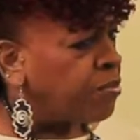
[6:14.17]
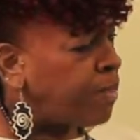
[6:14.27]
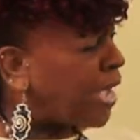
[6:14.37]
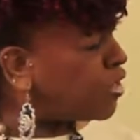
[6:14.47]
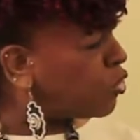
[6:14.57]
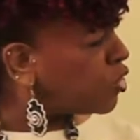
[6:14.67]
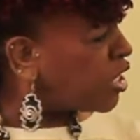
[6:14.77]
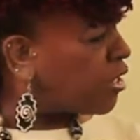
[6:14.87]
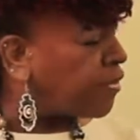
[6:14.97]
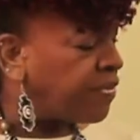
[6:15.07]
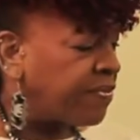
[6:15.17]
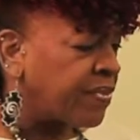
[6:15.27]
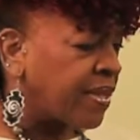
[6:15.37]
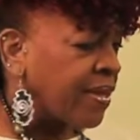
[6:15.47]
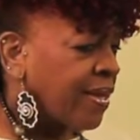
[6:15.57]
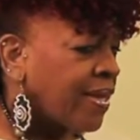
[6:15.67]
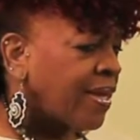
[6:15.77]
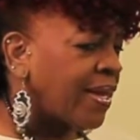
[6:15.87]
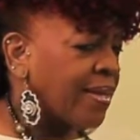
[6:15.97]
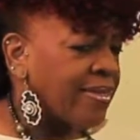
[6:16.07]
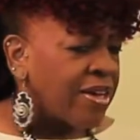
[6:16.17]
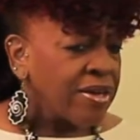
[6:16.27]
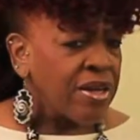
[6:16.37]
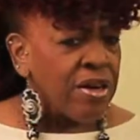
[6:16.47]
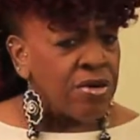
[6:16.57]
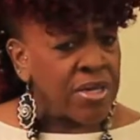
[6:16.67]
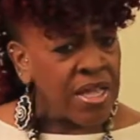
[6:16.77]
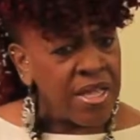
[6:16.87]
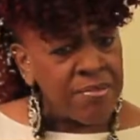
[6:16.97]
By yourself. And I thought, okay,